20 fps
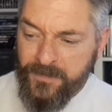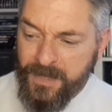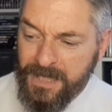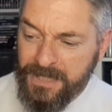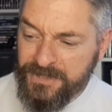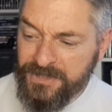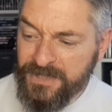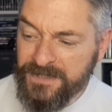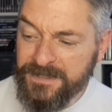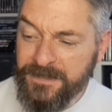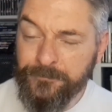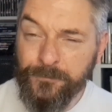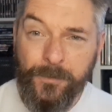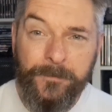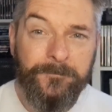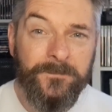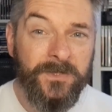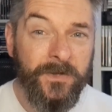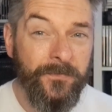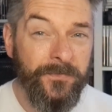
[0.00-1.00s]
Cheers
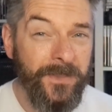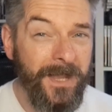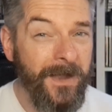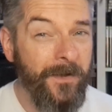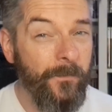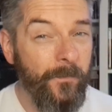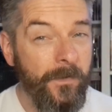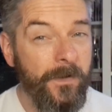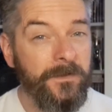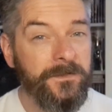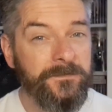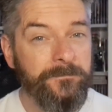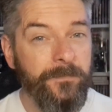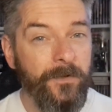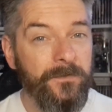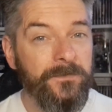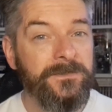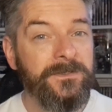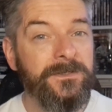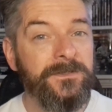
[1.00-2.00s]
everyone, so that was
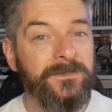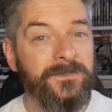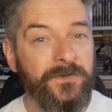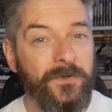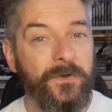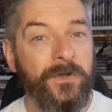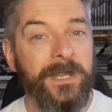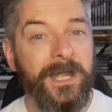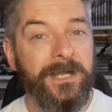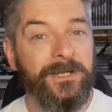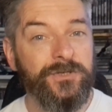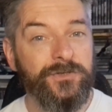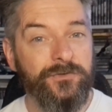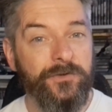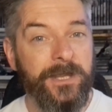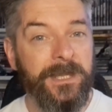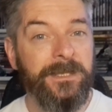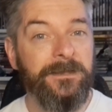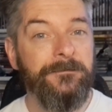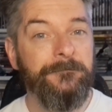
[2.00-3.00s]
Bolton Toy and
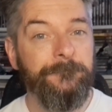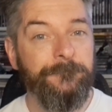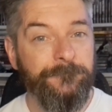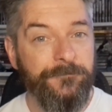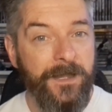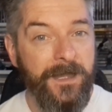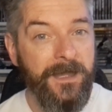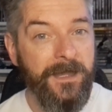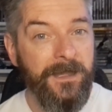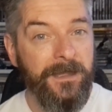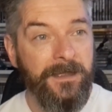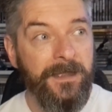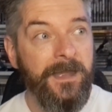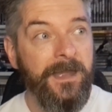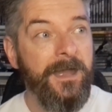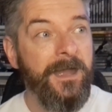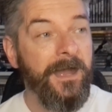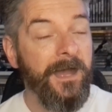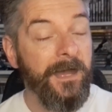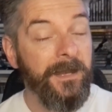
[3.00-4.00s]
Train Fair,
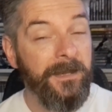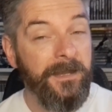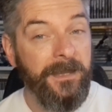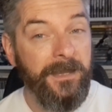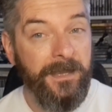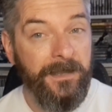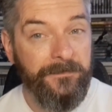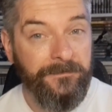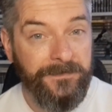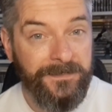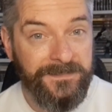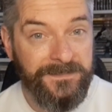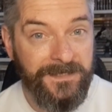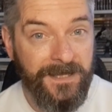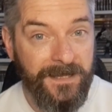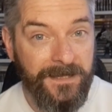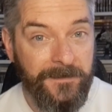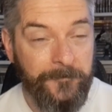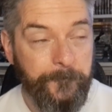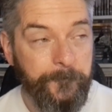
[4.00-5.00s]
and I have to
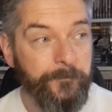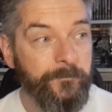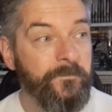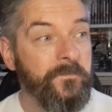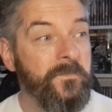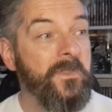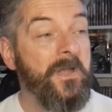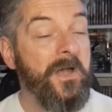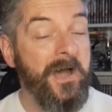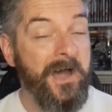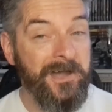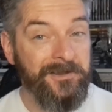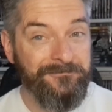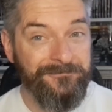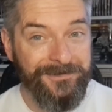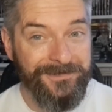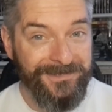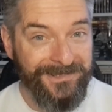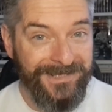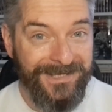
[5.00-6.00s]
say I
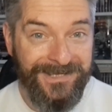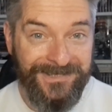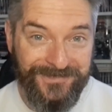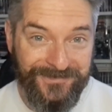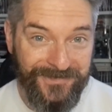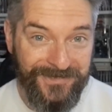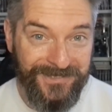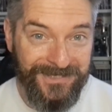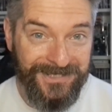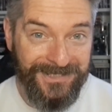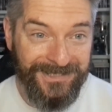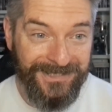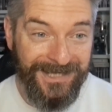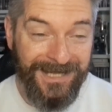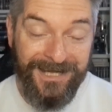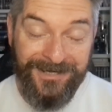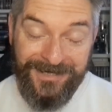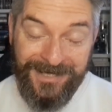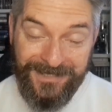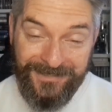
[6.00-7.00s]
really enjoyed it.
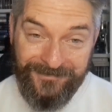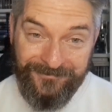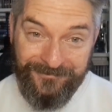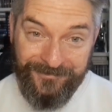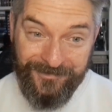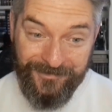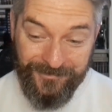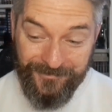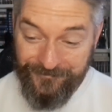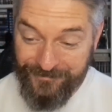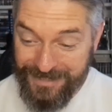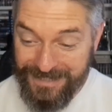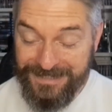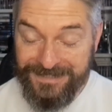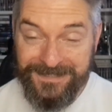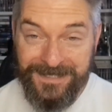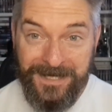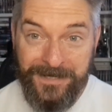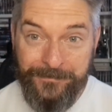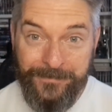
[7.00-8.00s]
I had a great
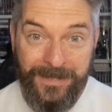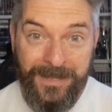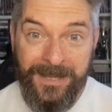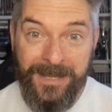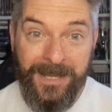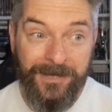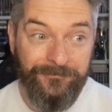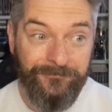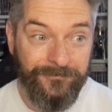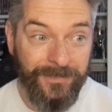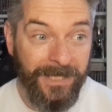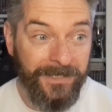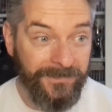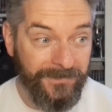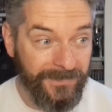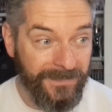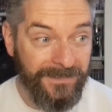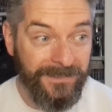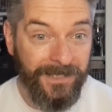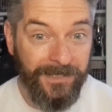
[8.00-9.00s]
time there. I
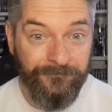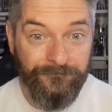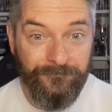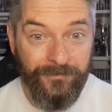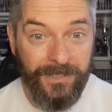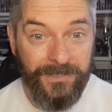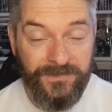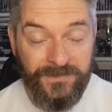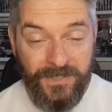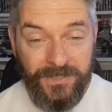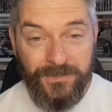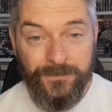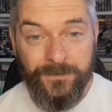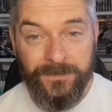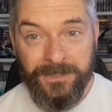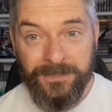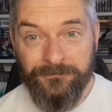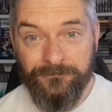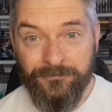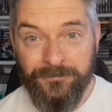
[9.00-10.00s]

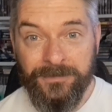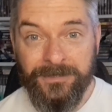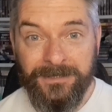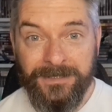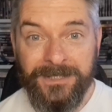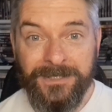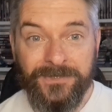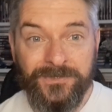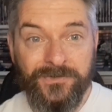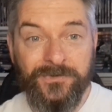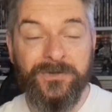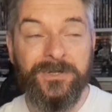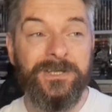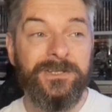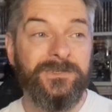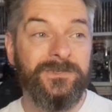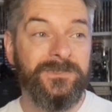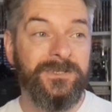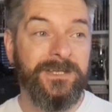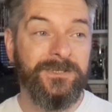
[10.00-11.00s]
genuinely really
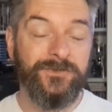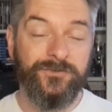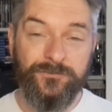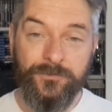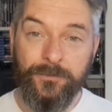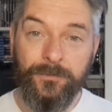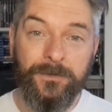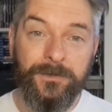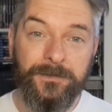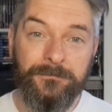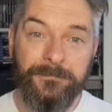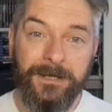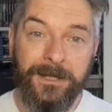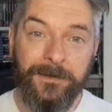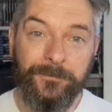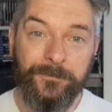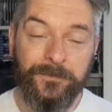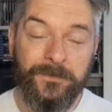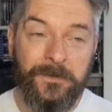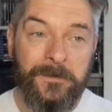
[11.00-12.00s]
enjoyed just strolling
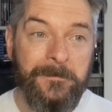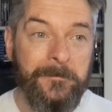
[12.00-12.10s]
around.